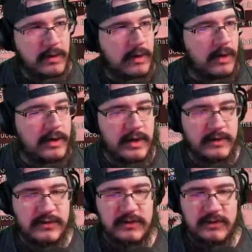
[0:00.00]
Alright,
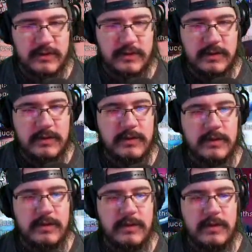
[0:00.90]
nice.
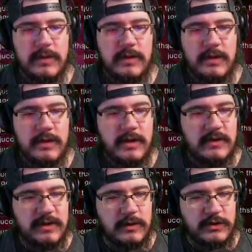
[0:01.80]

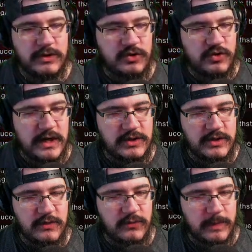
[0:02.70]
Nice little
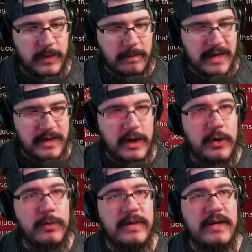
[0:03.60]
distraction from the main
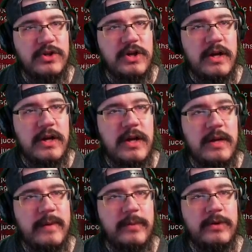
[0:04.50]
OBJ.
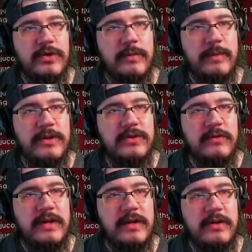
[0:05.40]
My brother showed me pictures of
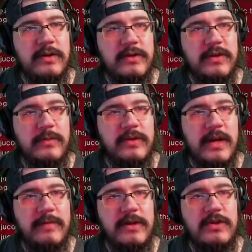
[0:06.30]
India during the
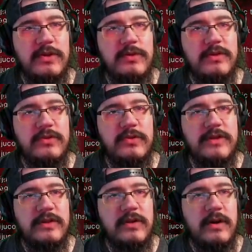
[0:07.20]
summertime, and dude, the streets
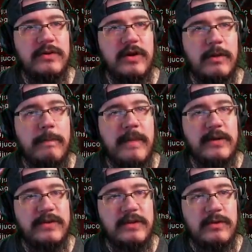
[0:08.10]
and cars are
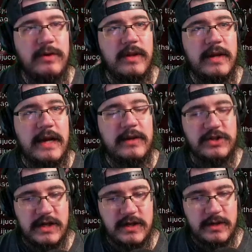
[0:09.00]
melting due to the hellish
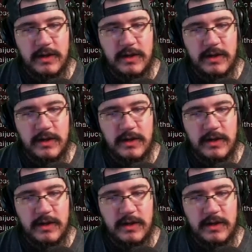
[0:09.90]
heat.